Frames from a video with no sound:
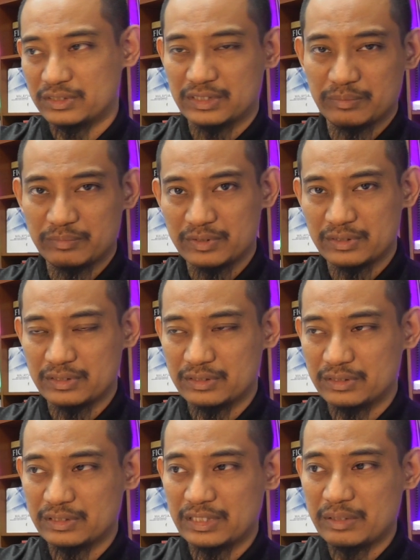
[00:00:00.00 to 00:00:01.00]
same the
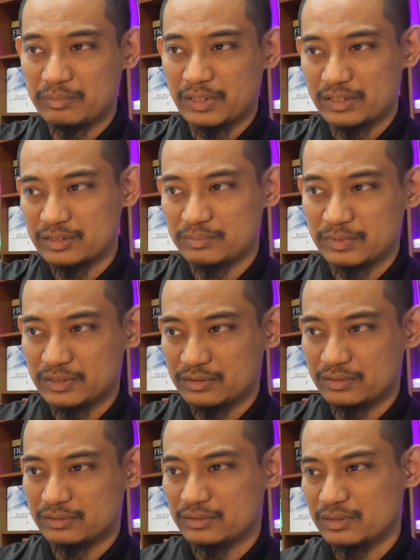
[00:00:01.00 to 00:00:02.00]
name that is
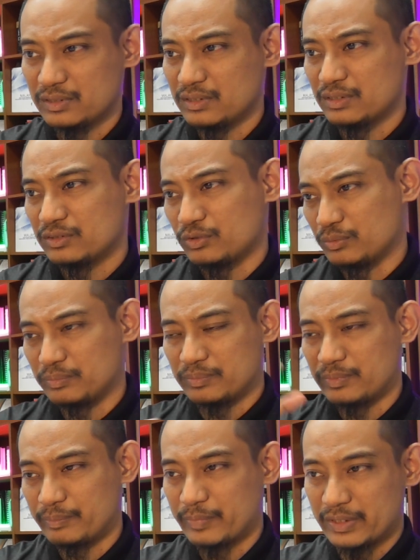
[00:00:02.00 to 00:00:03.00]
being so
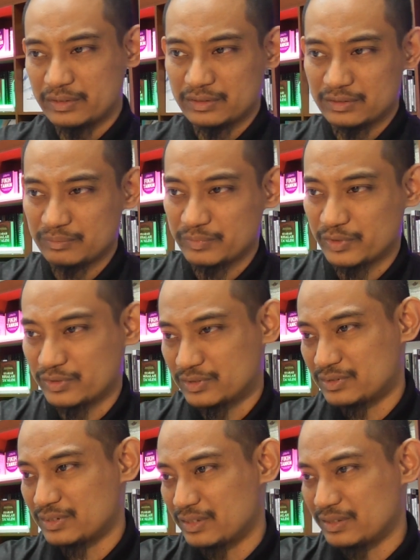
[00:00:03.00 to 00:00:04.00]
but
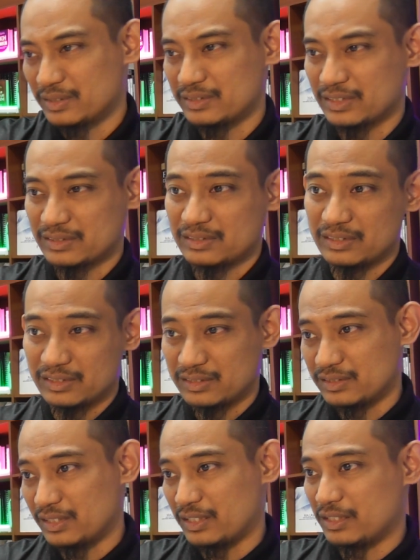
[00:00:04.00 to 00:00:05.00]
because I just read
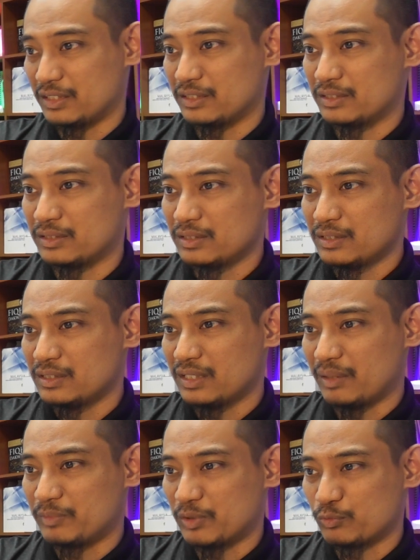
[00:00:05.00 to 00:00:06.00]
here and
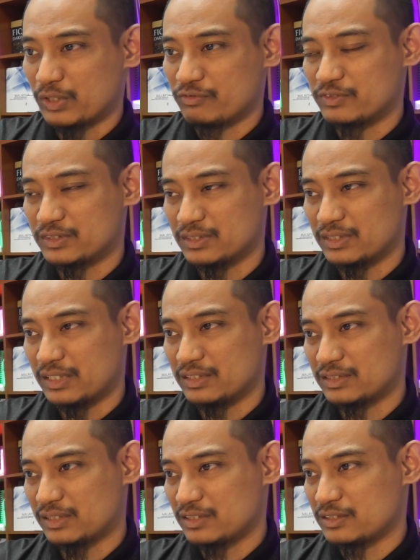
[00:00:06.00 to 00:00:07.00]
I'm not well versed in that
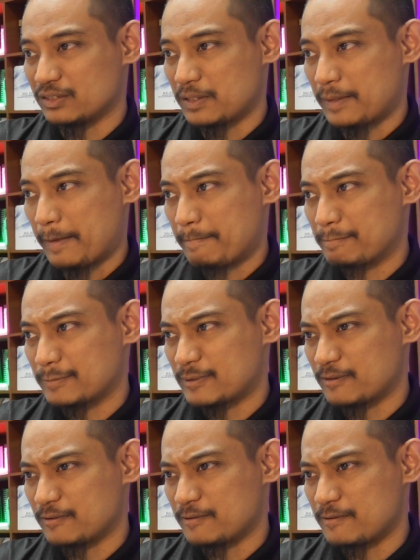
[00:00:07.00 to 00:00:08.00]
discussion,
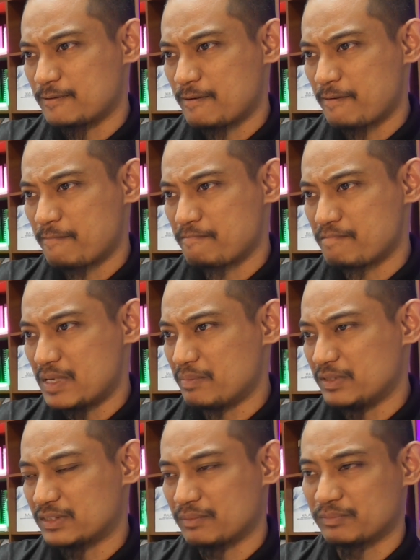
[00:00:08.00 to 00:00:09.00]
so
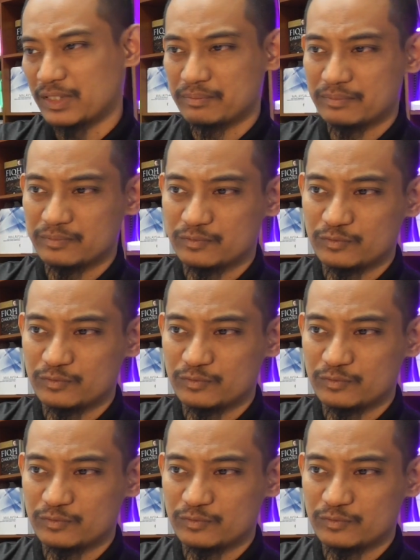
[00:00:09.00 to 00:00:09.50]
maybe sometime